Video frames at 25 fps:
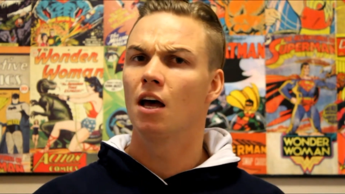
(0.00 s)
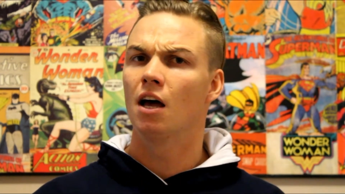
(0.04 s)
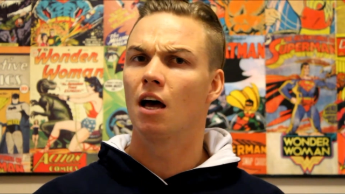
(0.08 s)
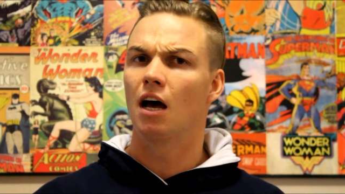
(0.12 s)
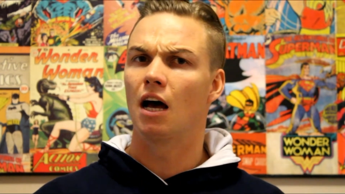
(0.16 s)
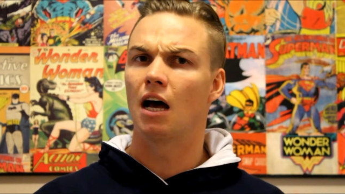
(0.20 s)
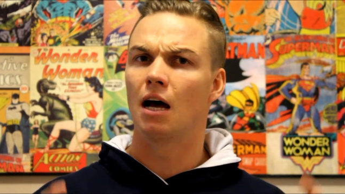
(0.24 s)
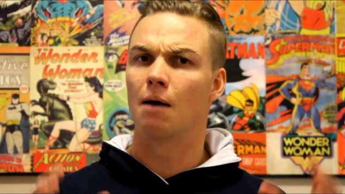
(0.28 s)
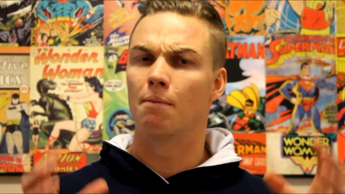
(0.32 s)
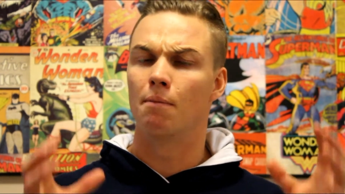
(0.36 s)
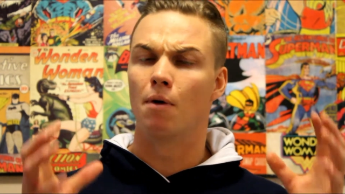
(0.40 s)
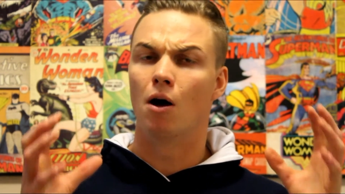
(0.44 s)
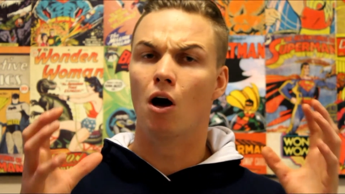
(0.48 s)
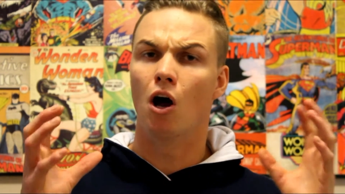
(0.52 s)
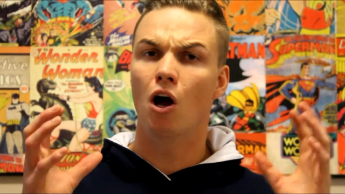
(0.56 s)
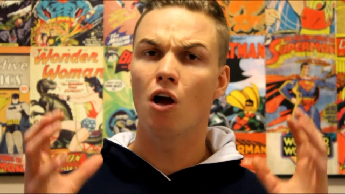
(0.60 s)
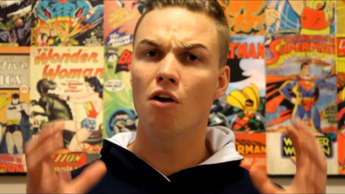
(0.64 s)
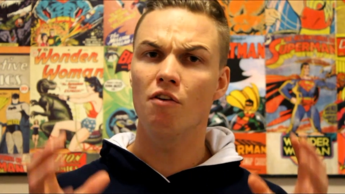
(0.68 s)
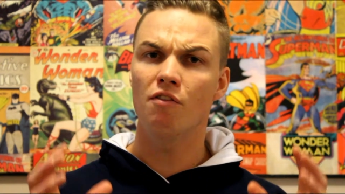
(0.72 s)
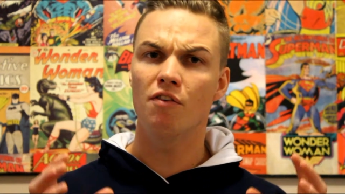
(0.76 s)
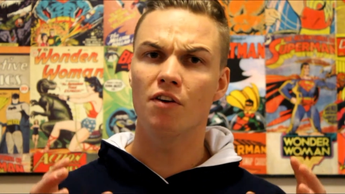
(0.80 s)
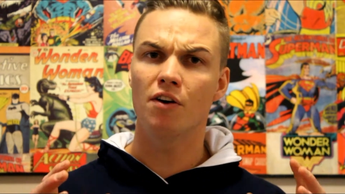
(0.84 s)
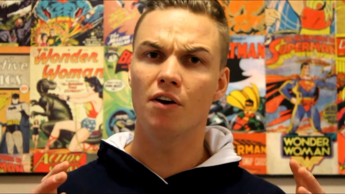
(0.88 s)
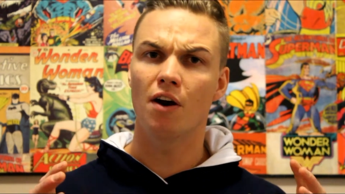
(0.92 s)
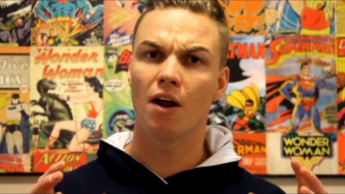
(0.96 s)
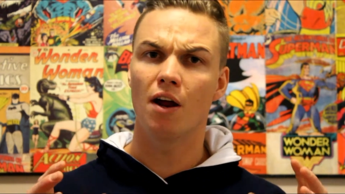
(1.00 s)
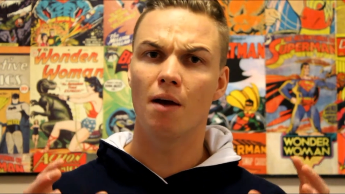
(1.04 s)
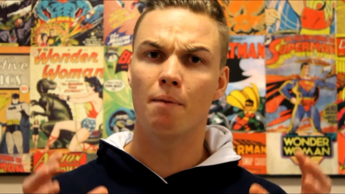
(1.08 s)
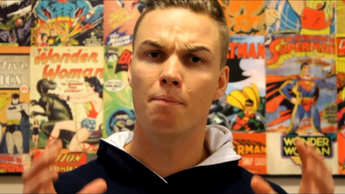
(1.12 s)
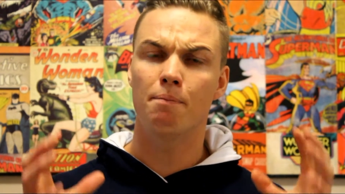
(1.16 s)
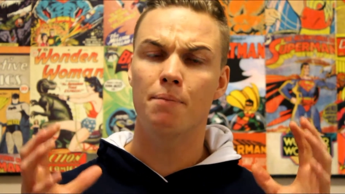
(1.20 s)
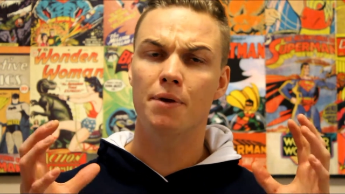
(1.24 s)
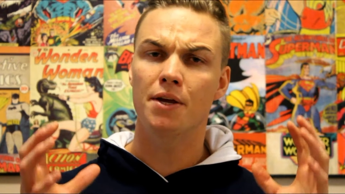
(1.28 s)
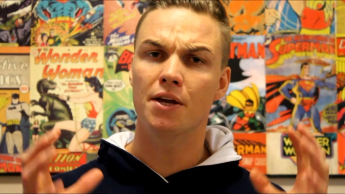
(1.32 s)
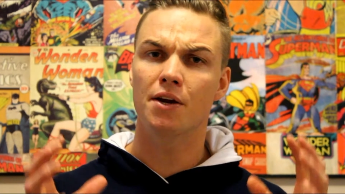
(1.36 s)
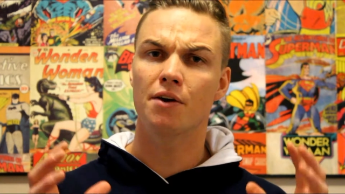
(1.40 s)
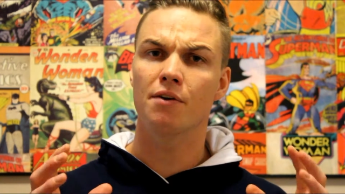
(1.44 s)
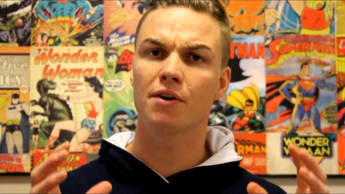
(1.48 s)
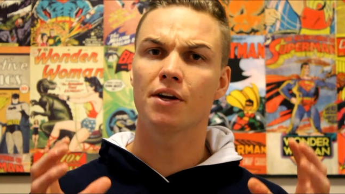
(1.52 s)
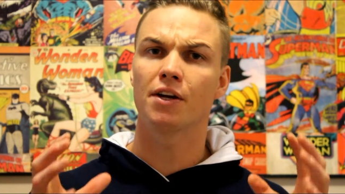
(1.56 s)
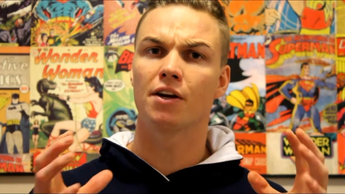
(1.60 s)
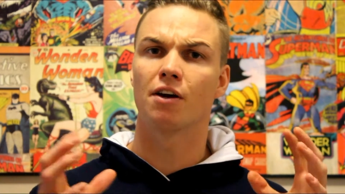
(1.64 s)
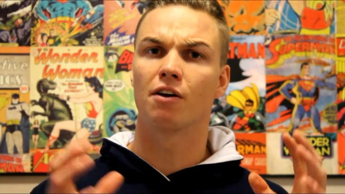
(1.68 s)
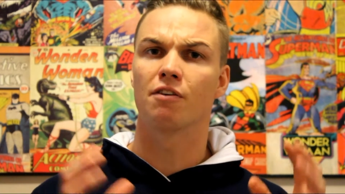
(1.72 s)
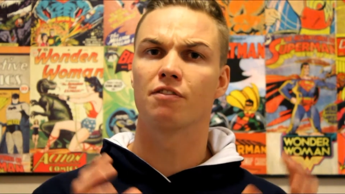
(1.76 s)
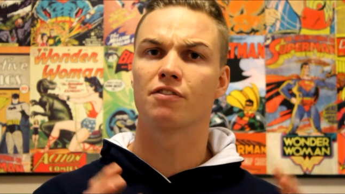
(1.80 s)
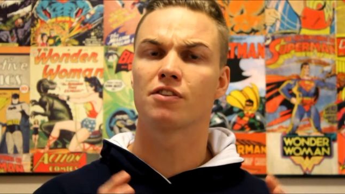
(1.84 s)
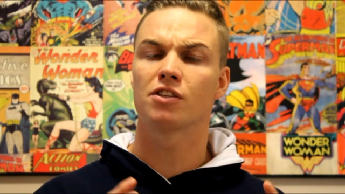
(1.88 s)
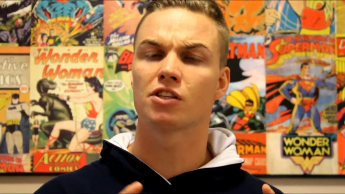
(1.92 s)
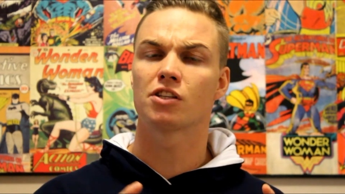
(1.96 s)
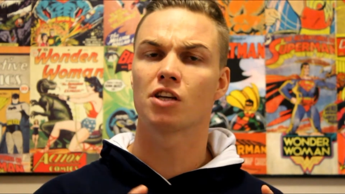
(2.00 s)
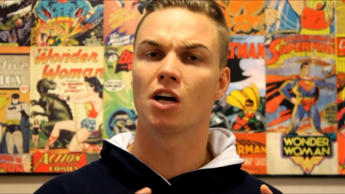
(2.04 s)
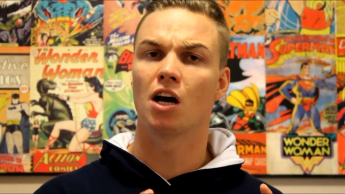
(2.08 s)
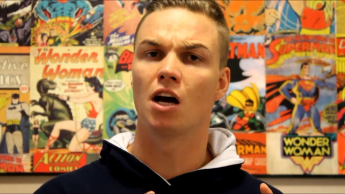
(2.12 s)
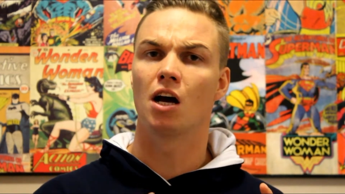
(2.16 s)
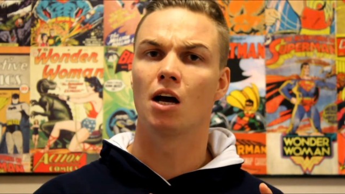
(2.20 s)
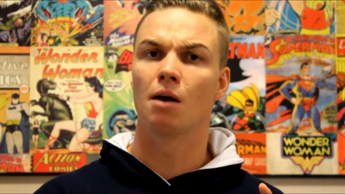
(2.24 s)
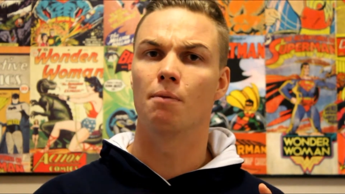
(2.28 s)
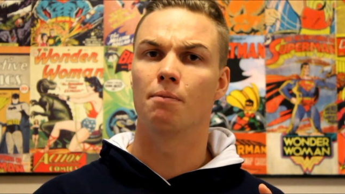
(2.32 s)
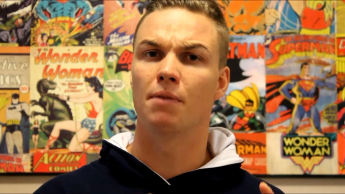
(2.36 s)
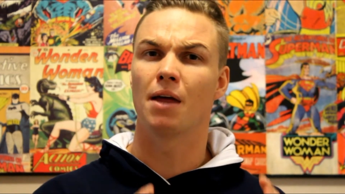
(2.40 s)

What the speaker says: over a period of time,